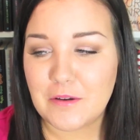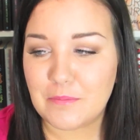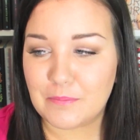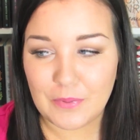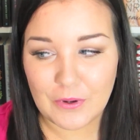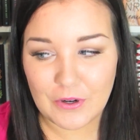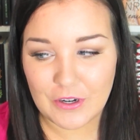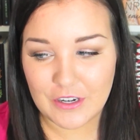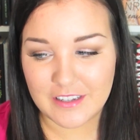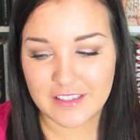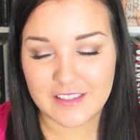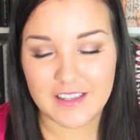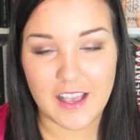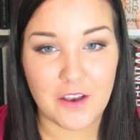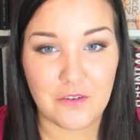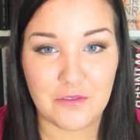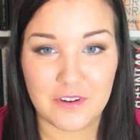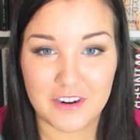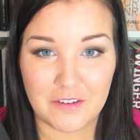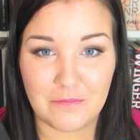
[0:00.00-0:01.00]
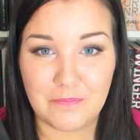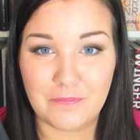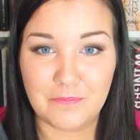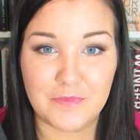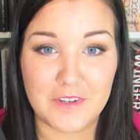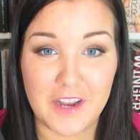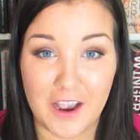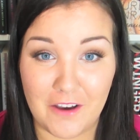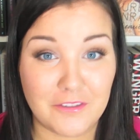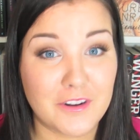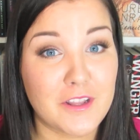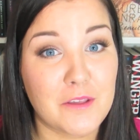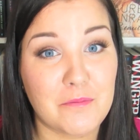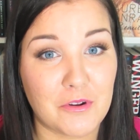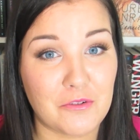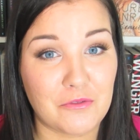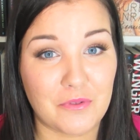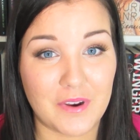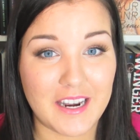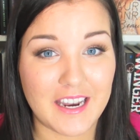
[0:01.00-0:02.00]
books I would have definitely
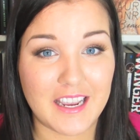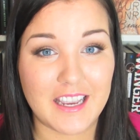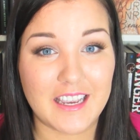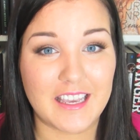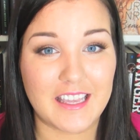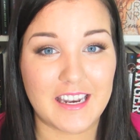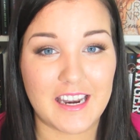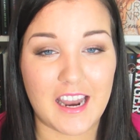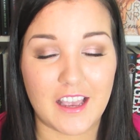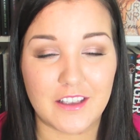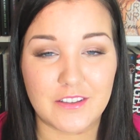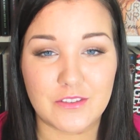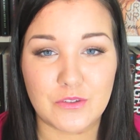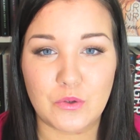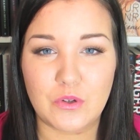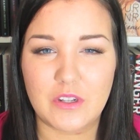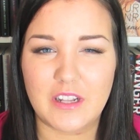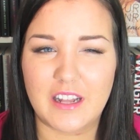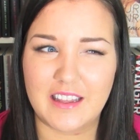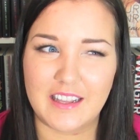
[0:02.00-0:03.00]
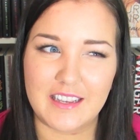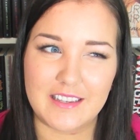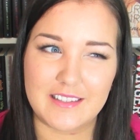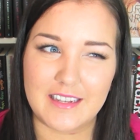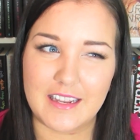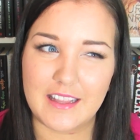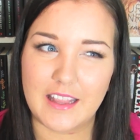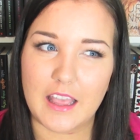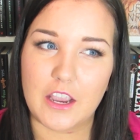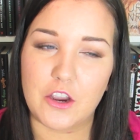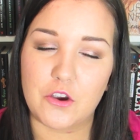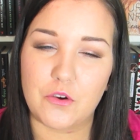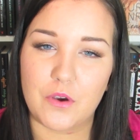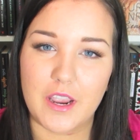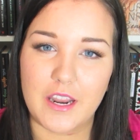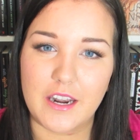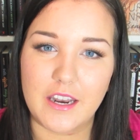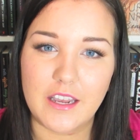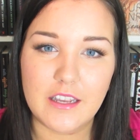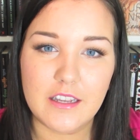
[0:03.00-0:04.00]
been reading in high school, at least in like
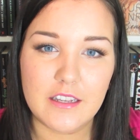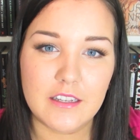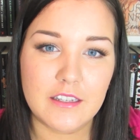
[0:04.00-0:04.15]
grade